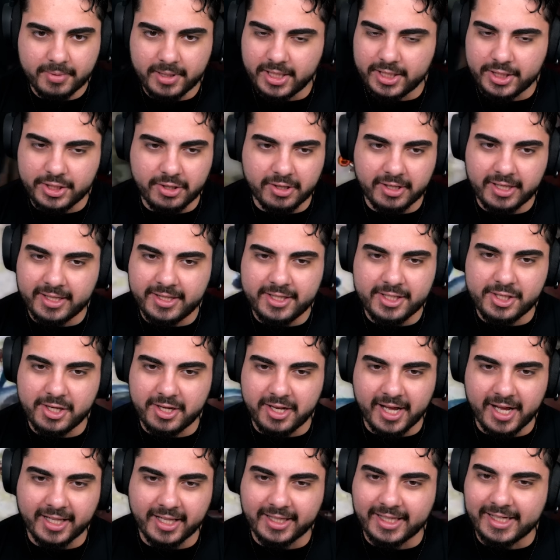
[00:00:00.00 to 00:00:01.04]
you're, you're
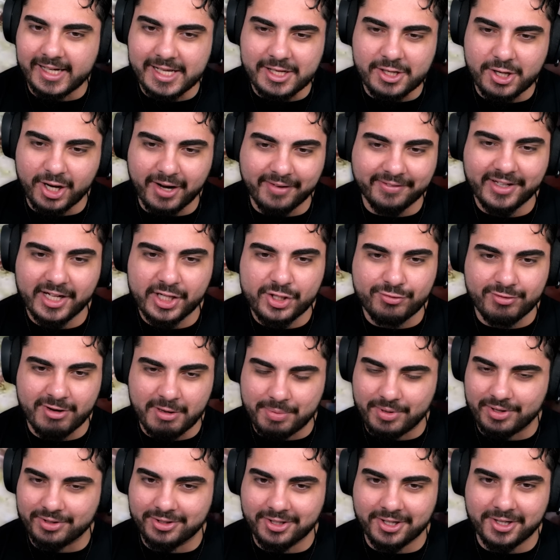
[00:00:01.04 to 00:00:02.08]
not letting go of that
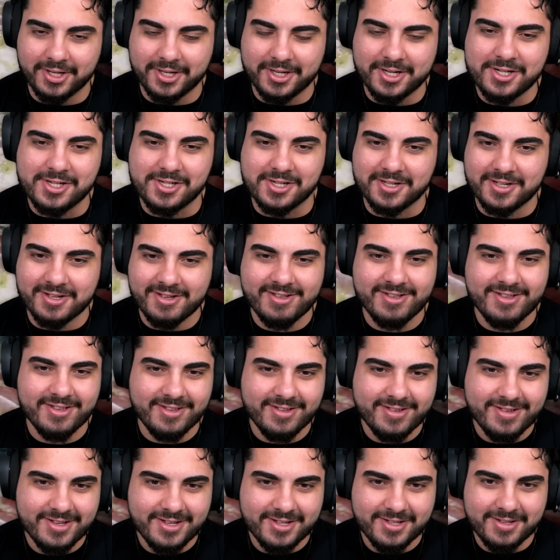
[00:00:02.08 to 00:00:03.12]
tribute, though, aren't you?
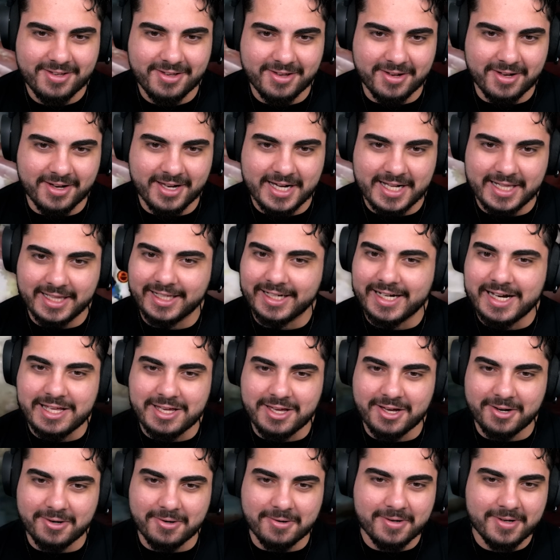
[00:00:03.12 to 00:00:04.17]
You're not letting
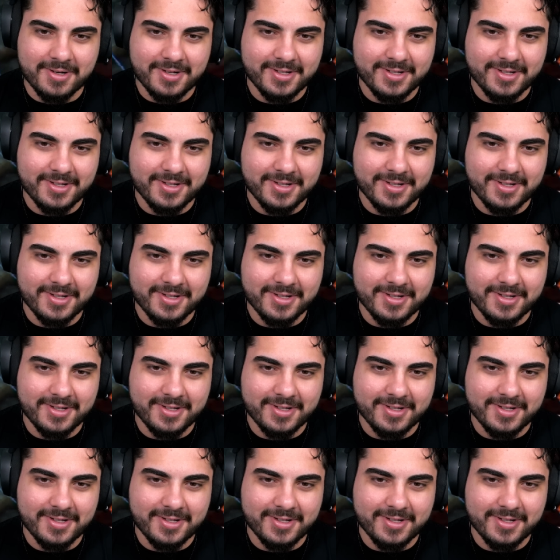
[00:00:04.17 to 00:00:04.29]
go.